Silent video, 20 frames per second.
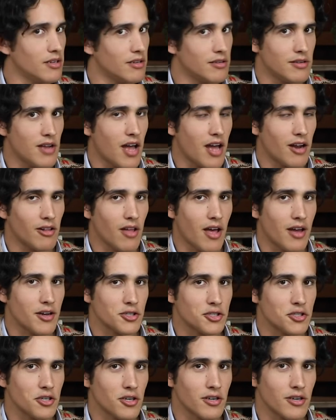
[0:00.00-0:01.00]
not a lot of
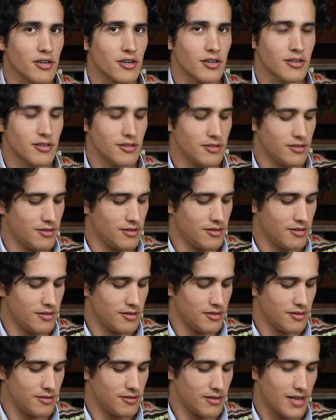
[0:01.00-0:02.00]
sugar,
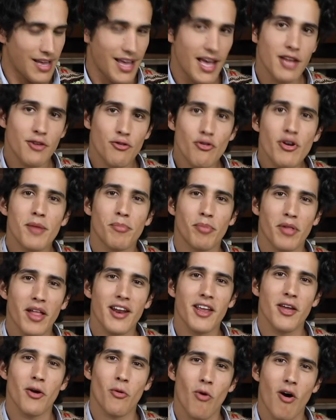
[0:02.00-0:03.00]
and drink
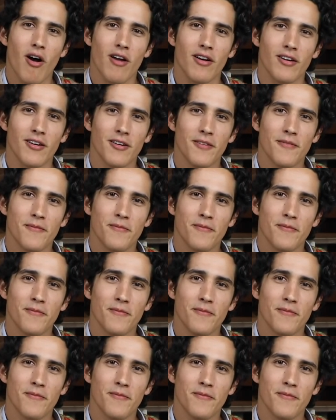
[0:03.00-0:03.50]
plenty of water.